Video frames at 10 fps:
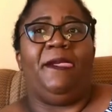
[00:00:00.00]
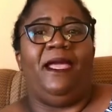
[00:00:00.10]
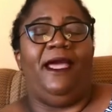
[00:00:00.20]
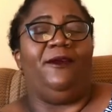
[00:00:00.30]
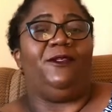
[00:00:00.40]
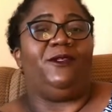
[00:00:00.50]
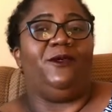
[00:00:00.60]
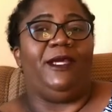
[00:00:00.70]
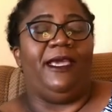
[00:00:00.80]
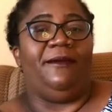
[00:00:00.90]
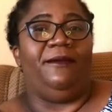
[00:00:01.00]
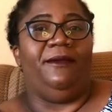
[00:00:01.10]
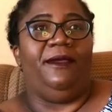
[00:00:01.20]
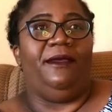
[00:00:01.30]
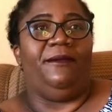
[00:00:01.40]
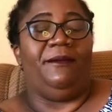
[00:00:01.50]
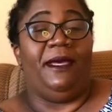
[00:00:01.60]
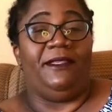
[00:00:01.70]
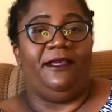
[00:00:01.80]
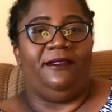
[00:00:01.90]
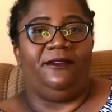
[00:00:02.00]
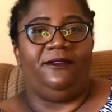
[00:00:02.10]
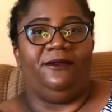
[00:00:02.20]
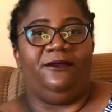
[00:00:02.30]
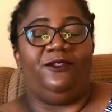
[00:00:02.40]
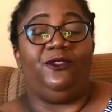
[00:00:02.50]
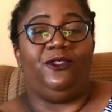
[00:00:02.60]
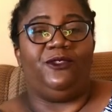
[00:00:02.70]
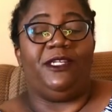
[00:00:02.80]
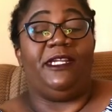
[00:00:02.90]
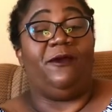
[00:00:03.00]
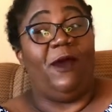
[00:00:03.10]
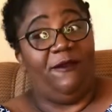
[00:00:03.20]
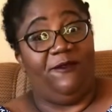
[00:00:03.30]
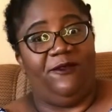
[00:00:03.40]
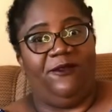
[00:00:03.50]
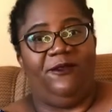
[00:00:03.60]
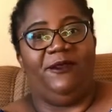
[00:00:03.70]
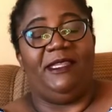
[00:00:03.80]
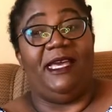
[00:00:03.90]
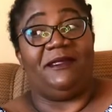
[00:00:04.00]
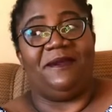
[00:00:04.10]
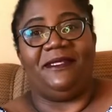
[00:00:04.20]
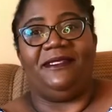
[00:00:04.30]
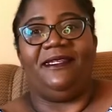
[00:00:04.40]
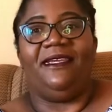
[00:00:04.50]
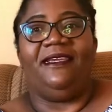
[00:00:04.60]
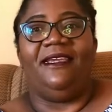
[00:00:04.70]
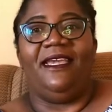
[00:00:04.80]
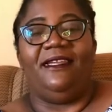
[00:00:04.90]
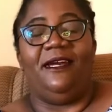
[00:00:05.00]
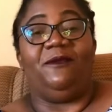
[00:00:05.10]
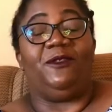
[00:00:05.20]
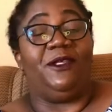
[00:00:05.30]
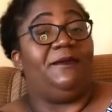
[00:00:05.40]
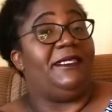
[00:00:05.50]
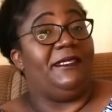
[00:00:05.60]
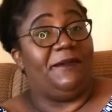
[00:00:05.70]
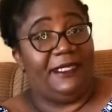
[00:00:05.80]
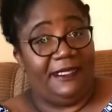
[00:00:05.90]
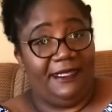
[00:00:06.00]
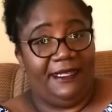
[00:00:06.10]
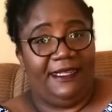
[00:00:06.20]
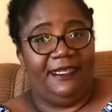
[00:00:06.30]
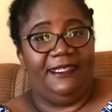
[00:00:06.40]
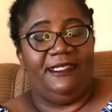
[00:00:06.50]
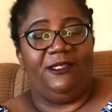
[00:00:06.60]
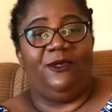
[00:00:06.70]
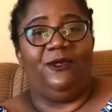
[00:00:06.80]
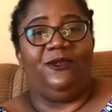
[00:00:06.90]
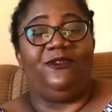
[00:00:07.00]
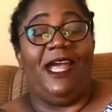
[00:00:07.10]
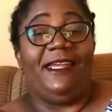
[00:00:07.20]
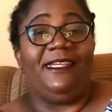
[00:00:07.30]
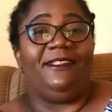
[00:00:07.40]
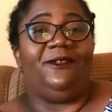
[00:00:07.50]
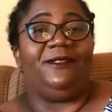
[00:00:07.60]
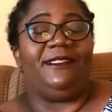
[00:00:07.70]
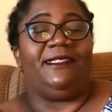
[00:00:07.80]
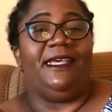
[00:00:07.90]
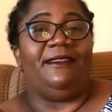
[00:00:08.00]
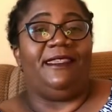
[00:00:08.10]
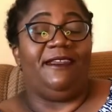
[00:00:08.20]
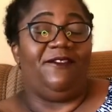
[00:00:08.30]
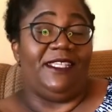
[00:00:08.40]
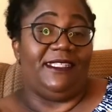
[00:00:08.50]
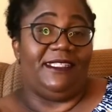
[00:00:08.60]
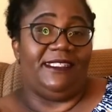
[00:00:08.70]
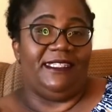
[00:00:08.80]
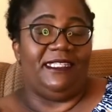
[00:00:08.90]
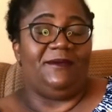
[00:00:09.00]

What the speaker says: I also am a mother to two children and a wife with a husband, and I'm also a business person. So running those three facets has